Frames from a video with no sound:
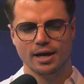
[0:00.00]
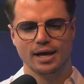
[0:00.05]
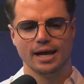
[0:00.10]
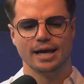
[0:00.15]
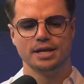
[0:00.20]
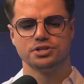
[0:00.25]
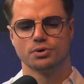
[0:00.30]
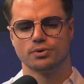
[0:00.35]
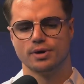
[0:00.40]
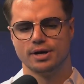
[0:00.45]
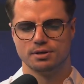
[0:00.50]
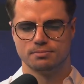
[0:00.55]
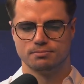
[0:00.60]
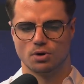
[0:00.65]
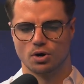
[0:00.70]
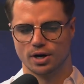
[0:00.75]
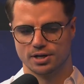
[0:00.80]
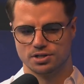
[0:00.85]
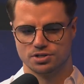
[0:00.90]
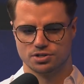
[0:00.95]
integrated
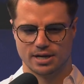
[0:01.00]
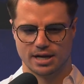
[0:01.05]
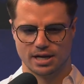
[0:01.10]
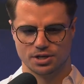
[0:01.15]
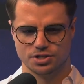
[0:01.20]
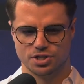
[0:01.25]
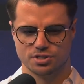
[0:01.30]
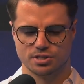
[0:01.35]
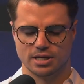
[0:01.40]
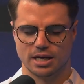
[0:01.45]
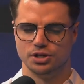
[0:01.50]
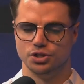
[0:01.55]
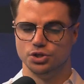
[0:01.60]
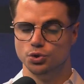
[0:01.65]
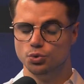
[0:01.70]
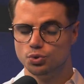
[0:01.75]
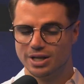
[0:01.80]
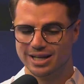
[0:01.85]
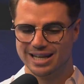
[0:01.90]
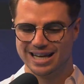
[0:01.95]
market strategies, and
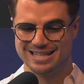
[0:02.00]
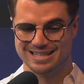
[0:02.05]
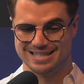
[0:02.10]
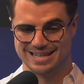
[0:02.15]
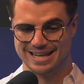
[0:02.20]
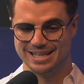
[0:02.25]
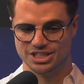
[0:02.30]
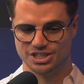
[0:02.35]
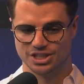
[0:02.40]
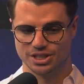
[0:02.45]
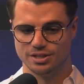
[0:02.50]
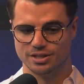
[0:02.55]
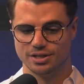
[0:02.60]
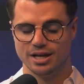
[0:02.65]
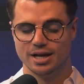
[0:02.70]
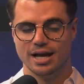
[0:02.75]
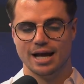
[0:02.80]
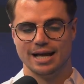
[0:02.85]
utilization